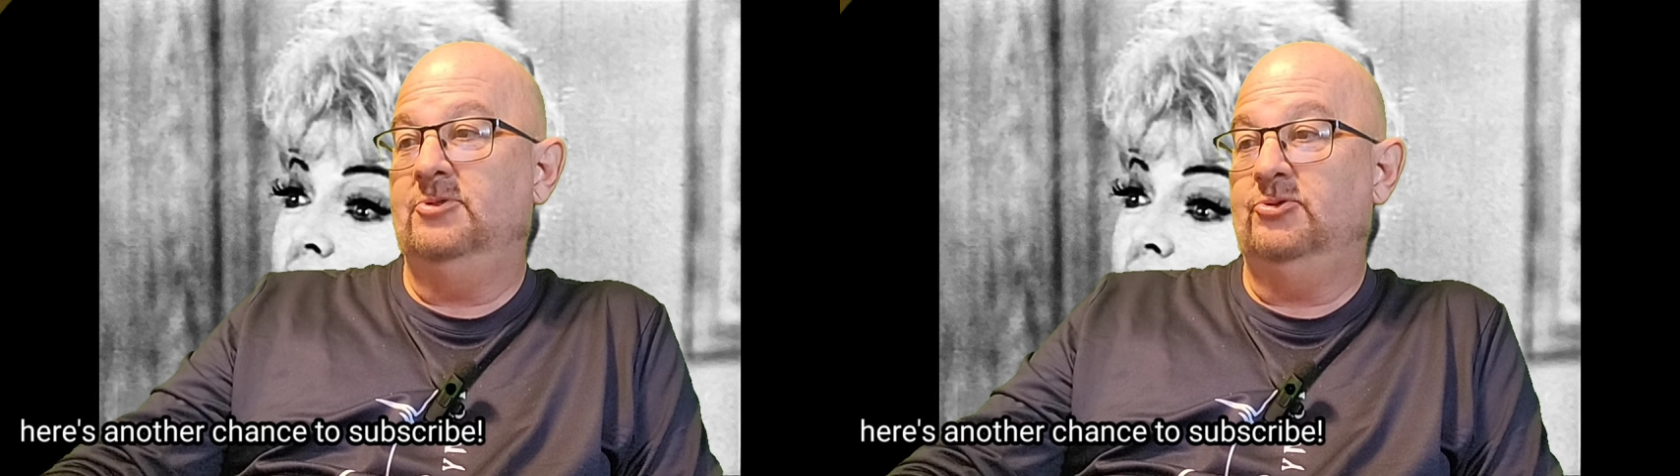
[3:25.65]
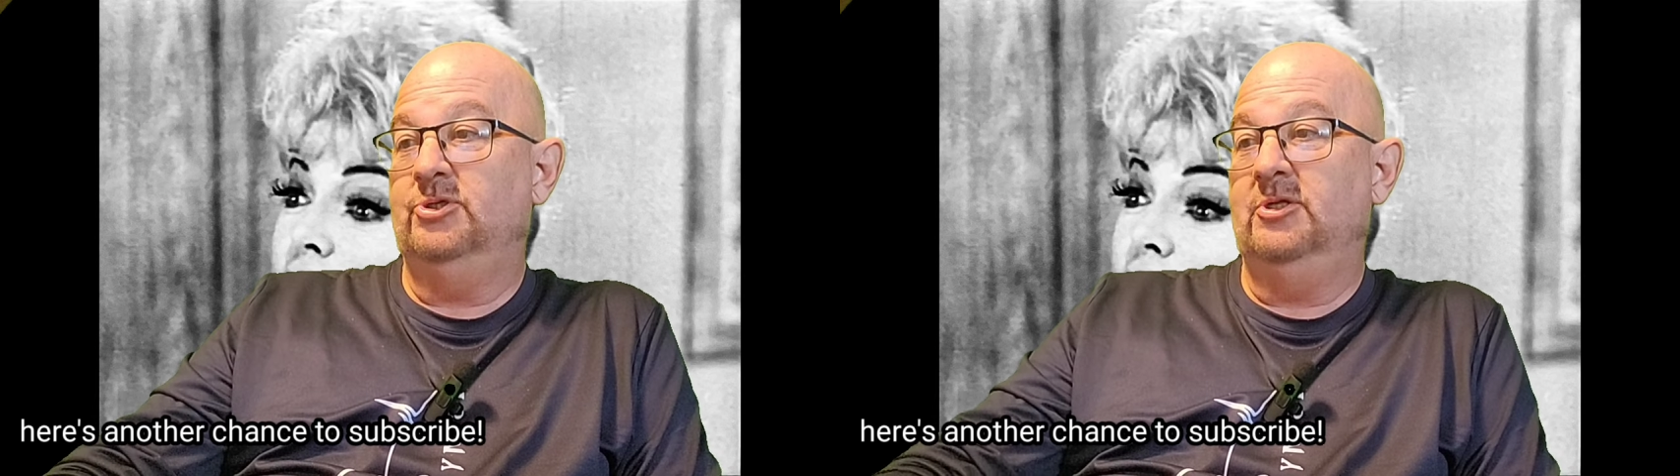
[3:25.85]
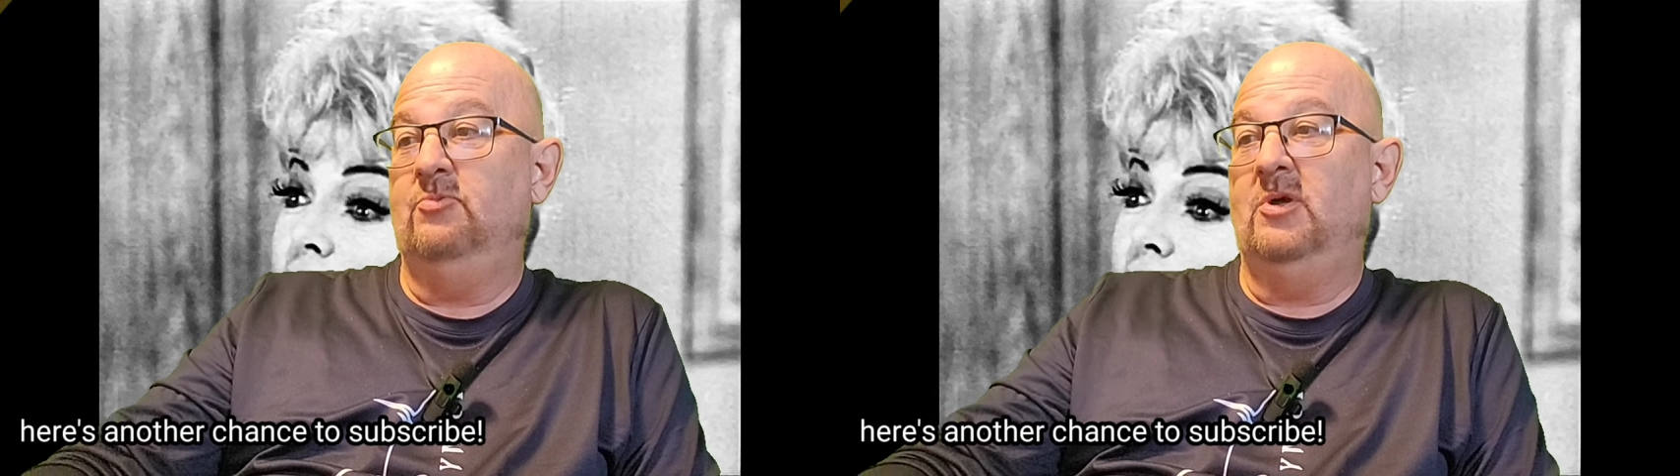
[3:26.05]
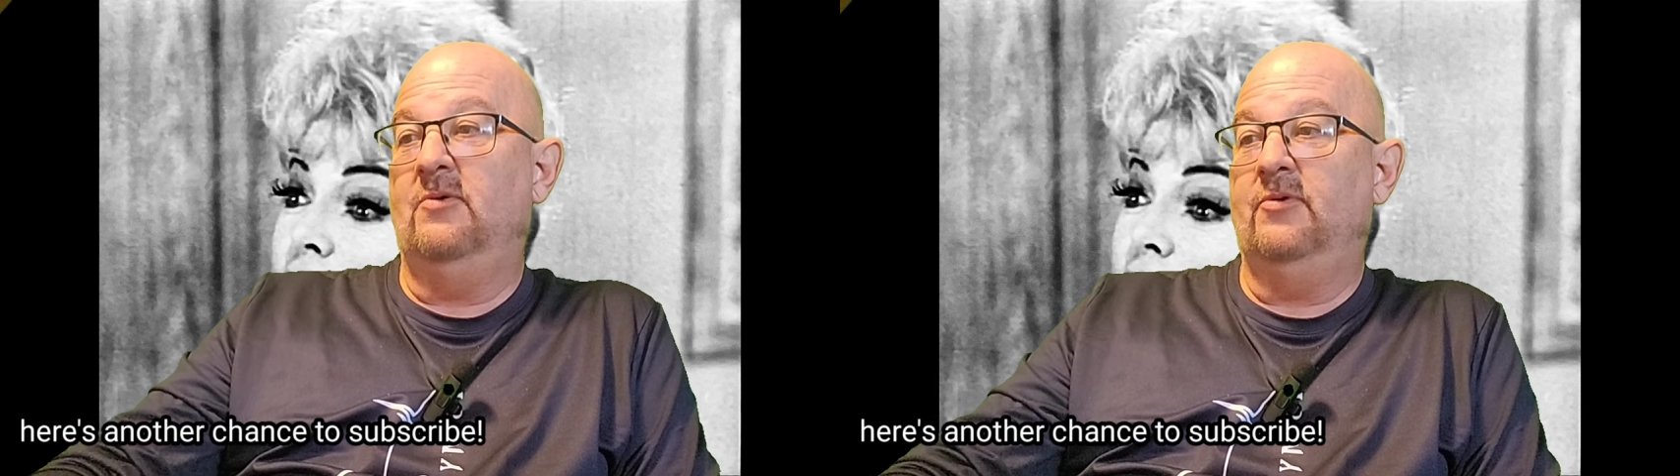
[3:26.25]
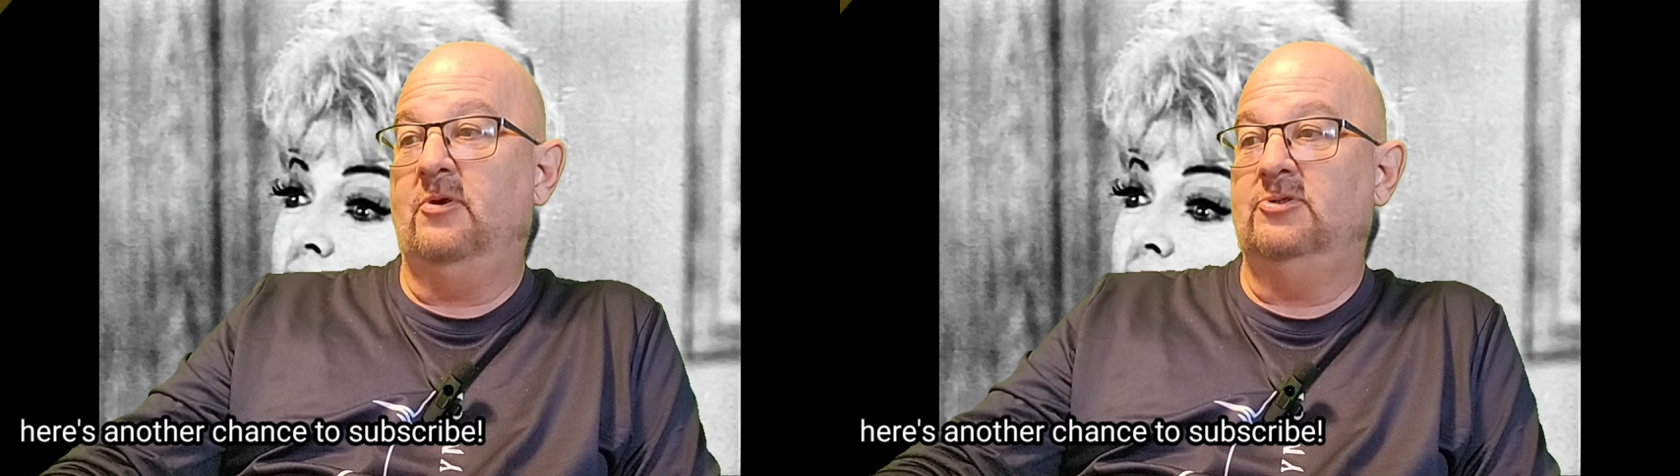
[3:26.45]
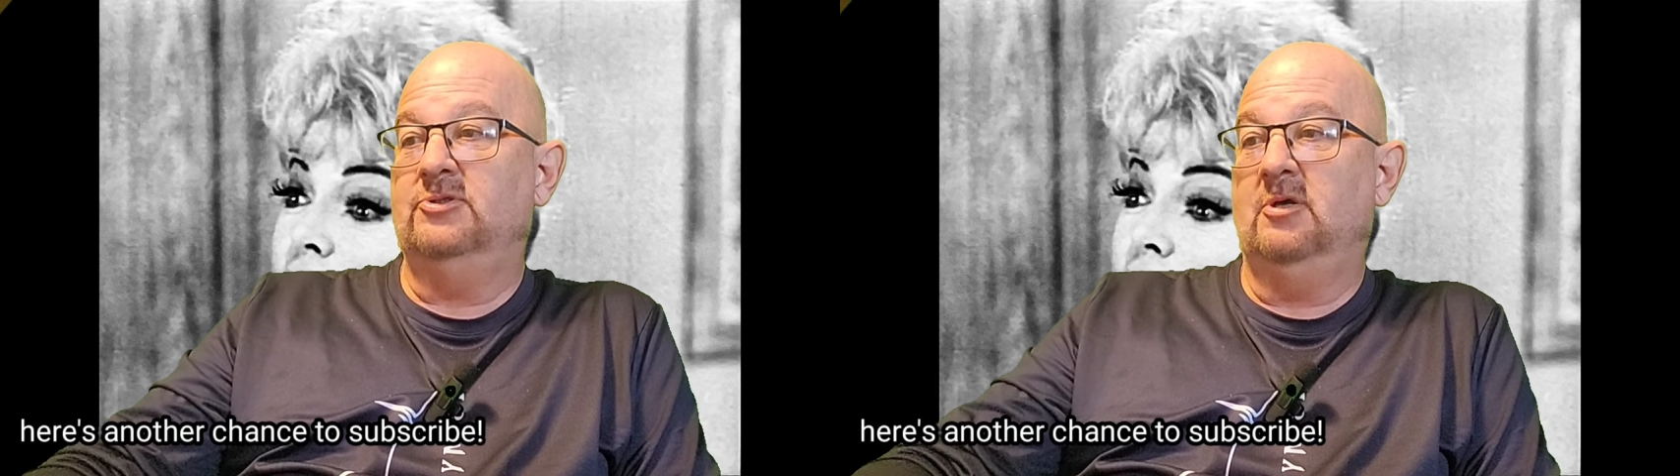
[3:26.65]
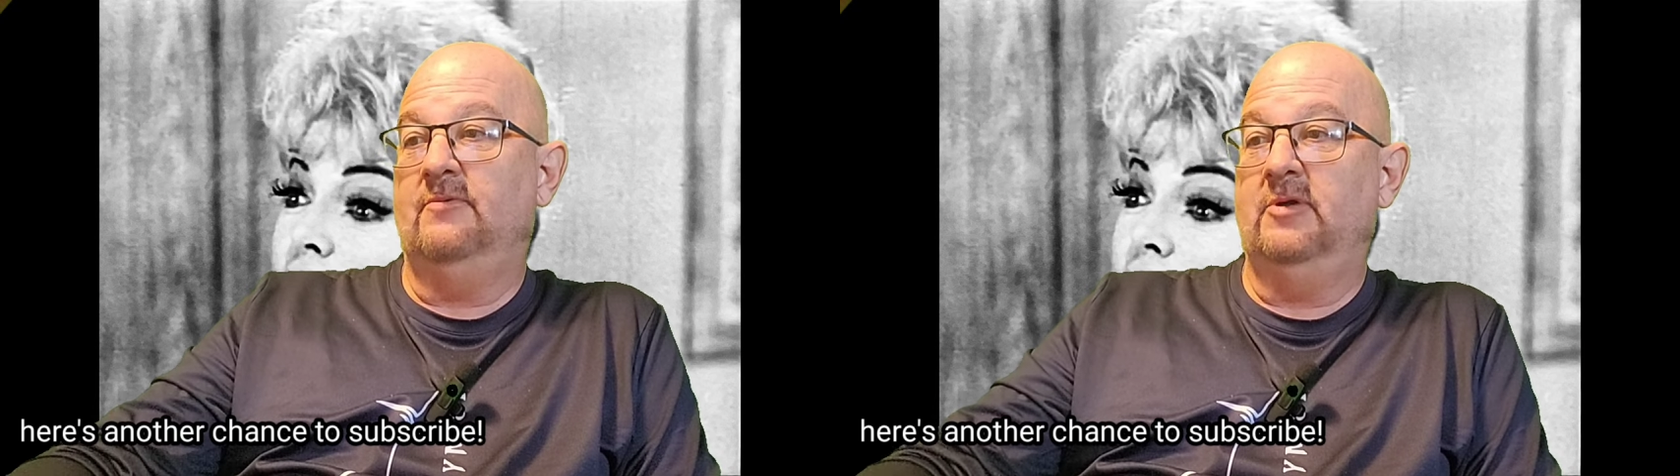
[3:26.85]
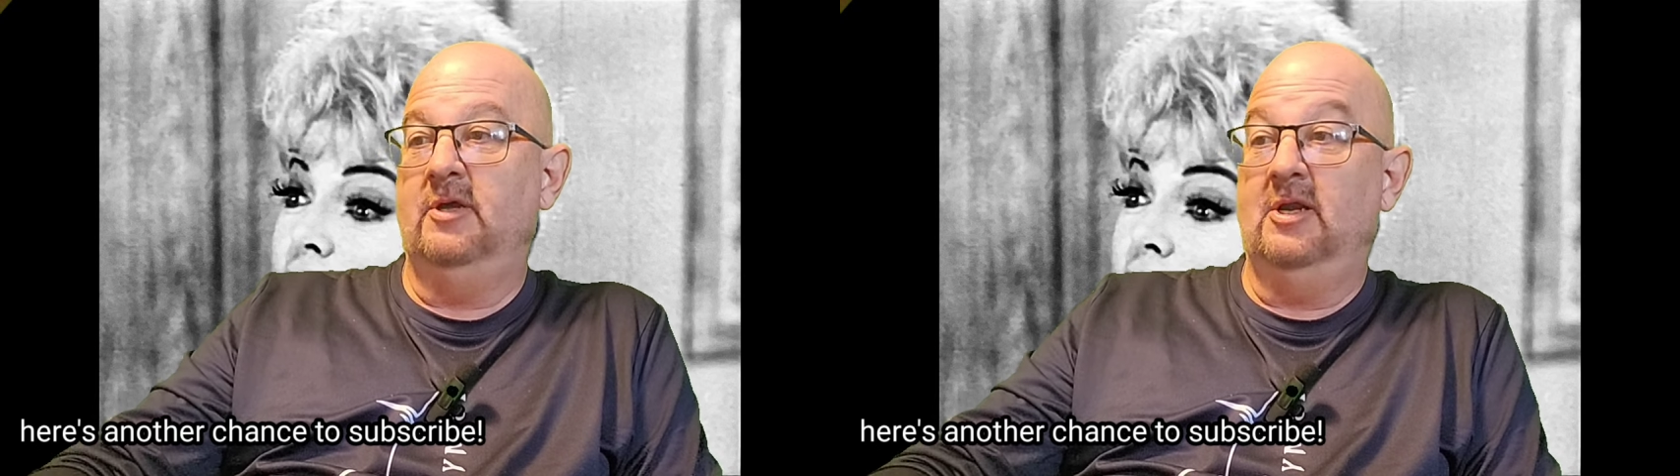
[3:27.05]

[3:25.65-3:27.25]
So she did well for herself,